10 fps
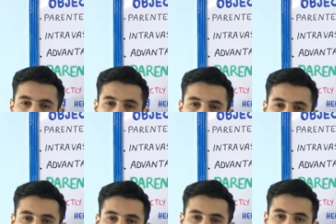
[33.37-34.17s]
in
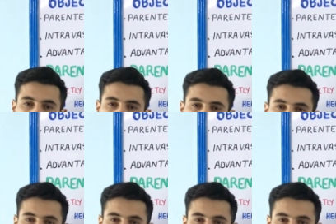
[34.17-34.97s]
very
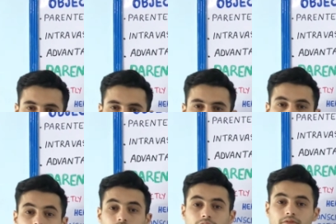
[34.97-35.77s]
simple word
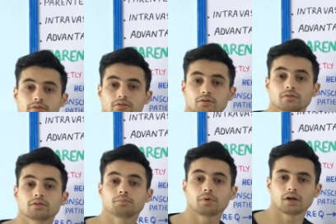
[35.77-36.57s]
it consists of
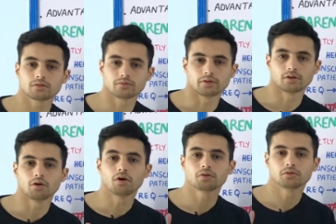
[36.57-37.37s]
the pathway
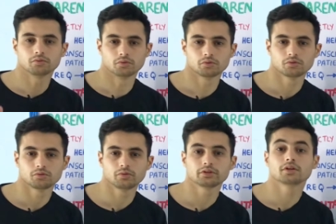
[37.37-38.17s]
or the route
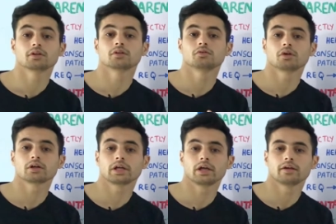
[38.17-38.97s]
through which the
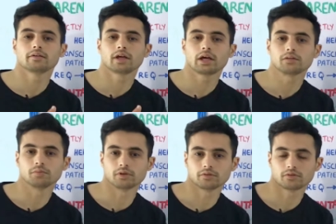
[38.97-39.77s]
drug is
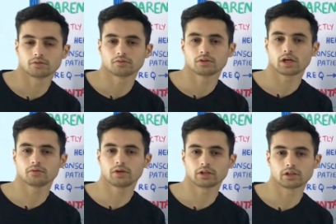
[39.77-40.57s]
administered
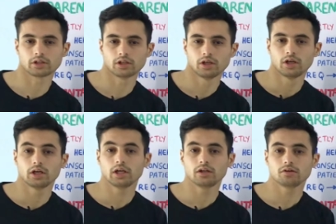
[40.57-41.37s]
directly
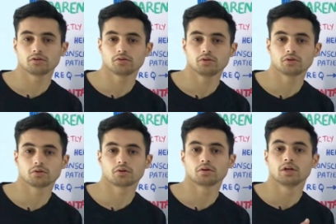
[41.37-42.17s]
into
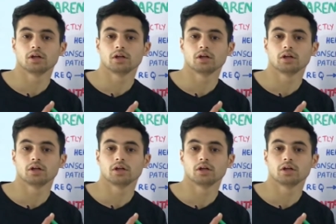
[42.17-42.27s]
your